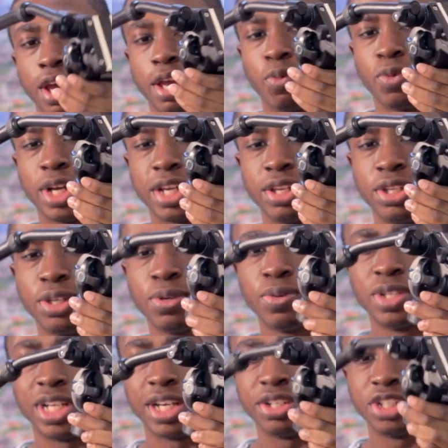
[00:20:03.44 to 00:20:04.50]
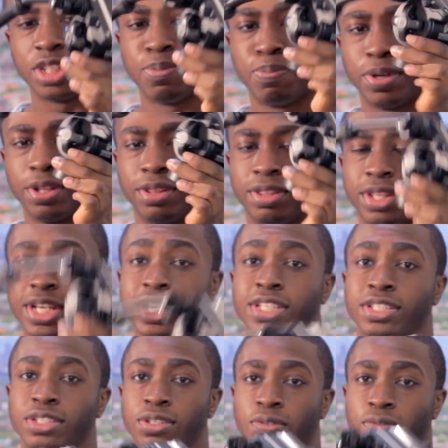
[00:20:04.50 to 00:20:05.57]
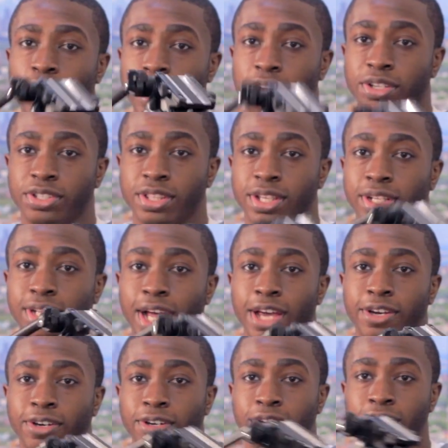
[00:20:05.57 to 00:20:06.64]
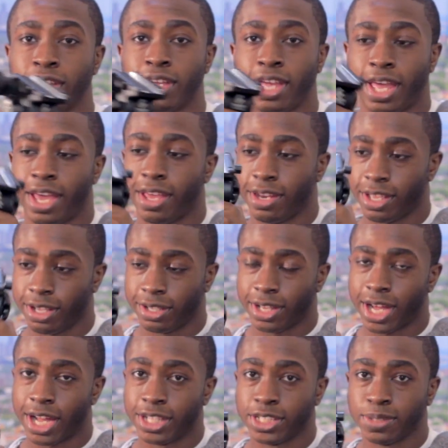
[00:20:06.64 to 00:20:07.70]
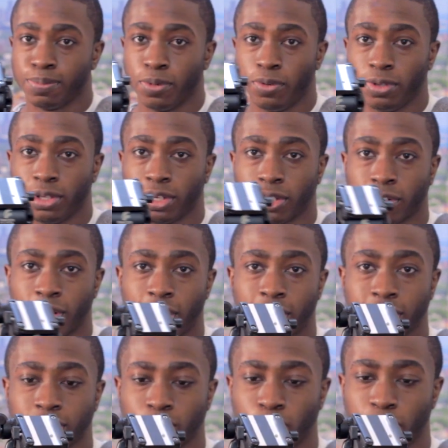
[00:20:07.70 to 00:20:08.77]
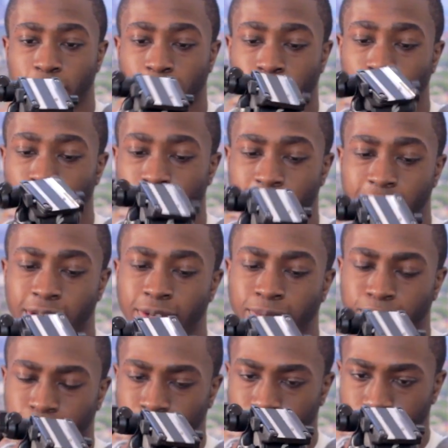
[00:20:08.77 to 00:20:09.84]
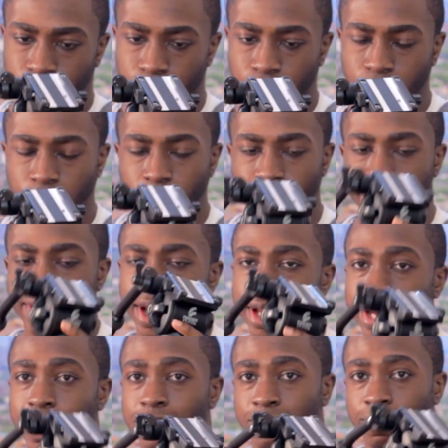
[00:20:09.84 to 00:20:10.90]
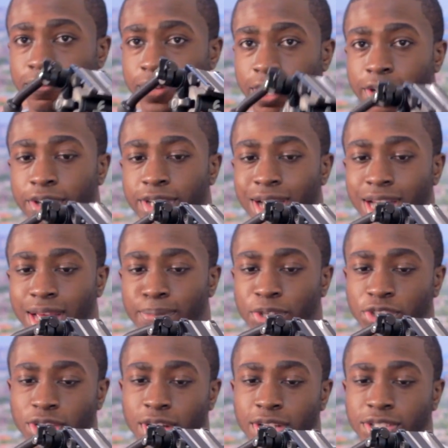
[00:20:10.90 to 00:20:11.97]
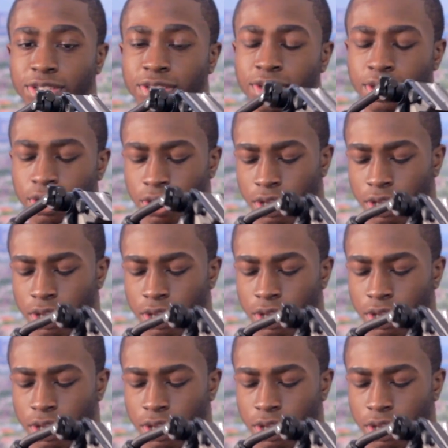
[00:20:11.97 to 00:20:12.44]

And what I can do is I can just put this right onto the glider, and it glides smoothly across with the fluid head. That allows for very dynamic shots.